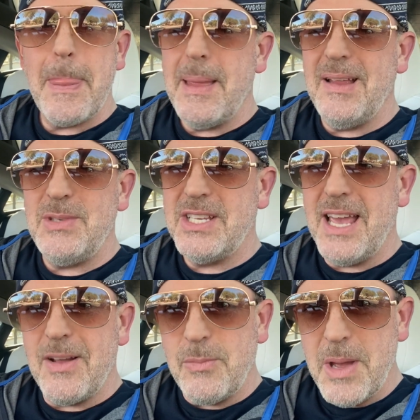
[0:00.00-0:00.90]
but you
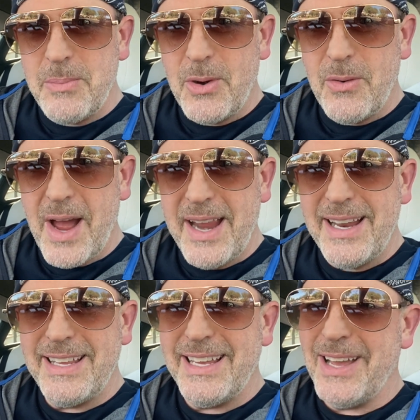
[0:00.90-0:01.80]
can't remember it, right?
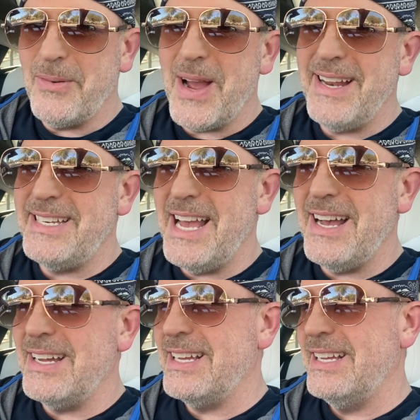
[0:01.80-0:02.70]
You gotta write it
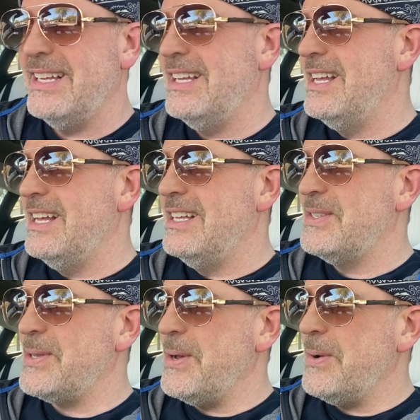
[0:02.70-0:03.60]
down.
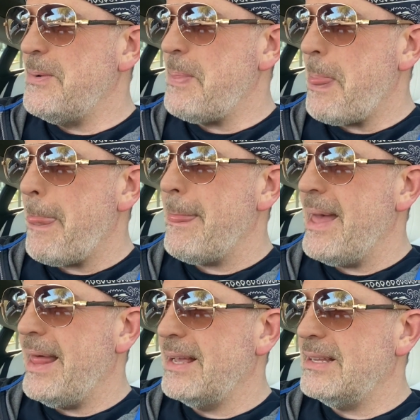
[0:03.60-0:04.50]
So
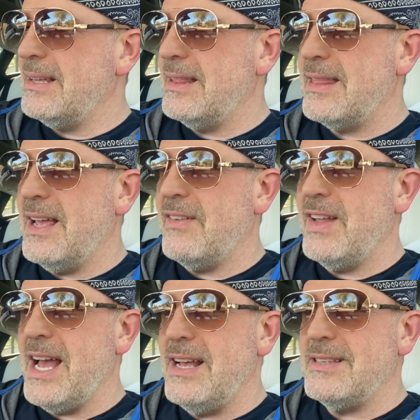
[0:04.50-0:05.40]
I like to think of it
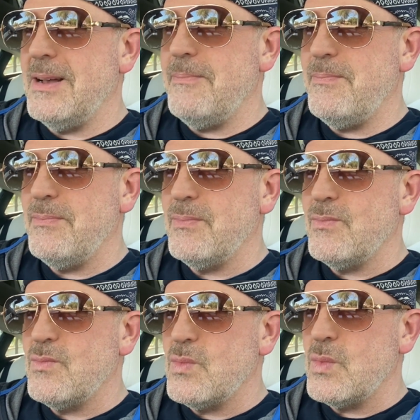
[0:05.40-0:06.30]
as I
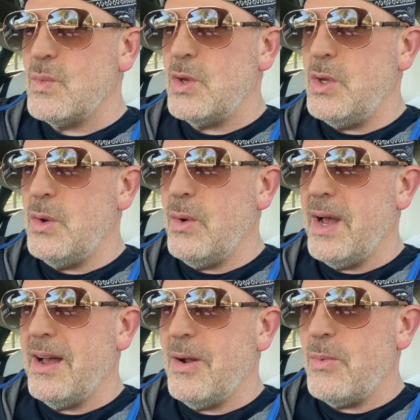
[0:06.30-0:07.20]

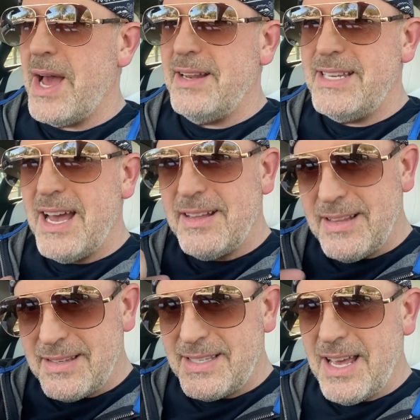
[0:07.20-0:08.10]
write it down
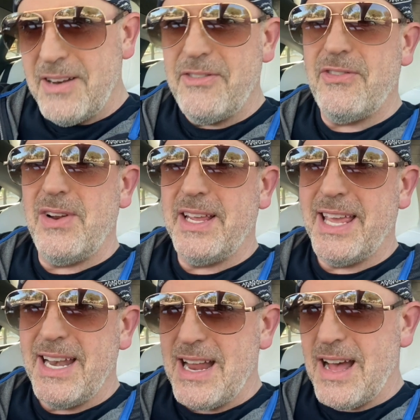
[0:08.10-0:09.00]
and set it free,
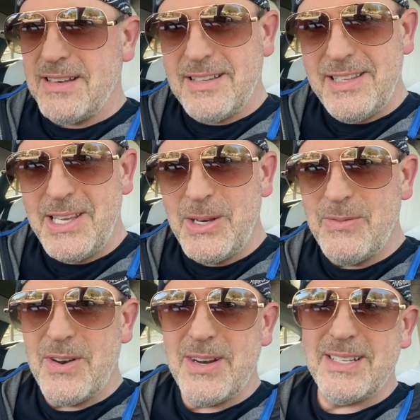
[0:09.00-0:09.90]
get it out into the
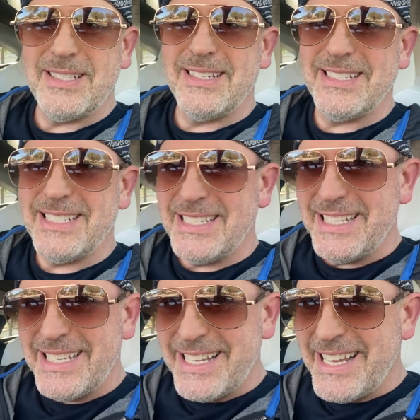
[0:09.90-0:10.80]
universe.
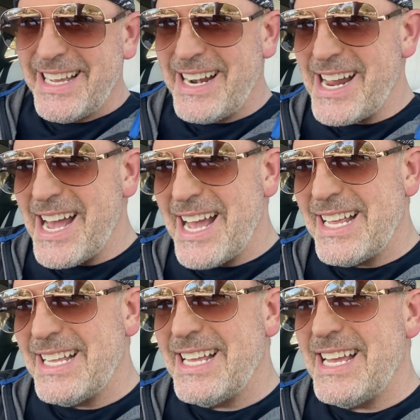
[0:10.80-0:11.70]

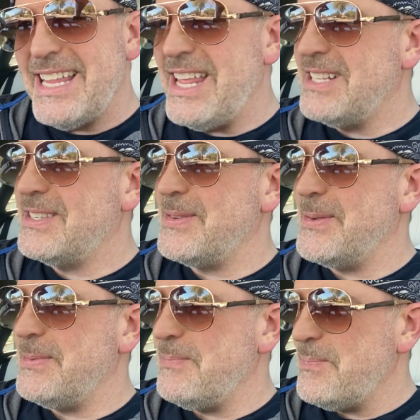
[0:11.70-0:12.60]
And that's
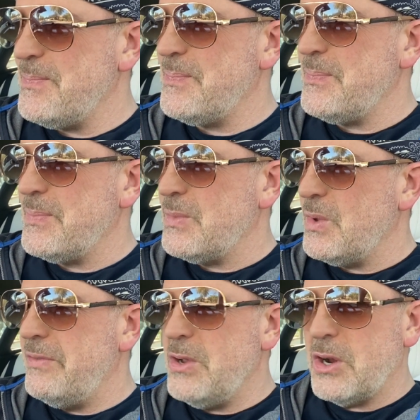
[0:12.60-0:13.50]

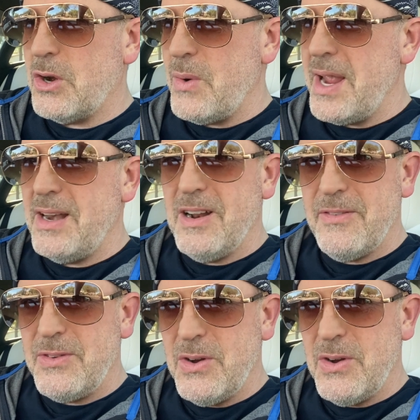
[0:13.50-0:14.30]
if you're a creator,